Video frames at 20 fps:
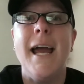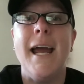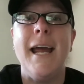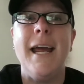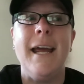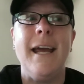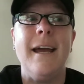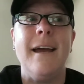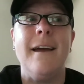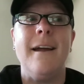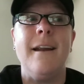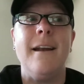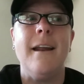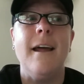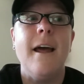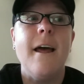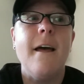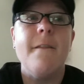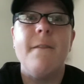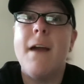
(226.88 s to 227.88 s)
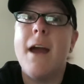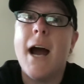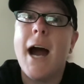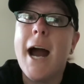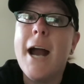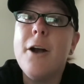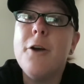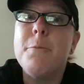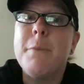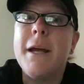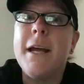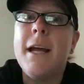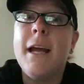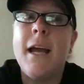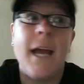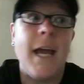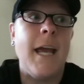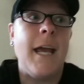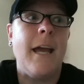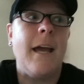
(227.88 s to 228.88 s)
And they hired
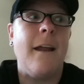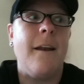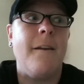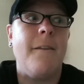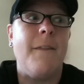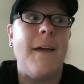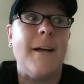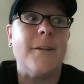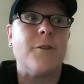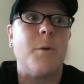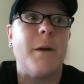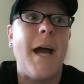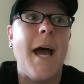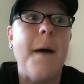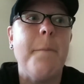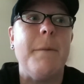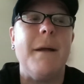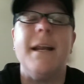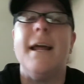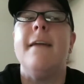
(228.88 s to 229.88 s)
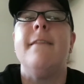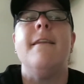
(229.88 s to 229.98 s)
me and that's what happened.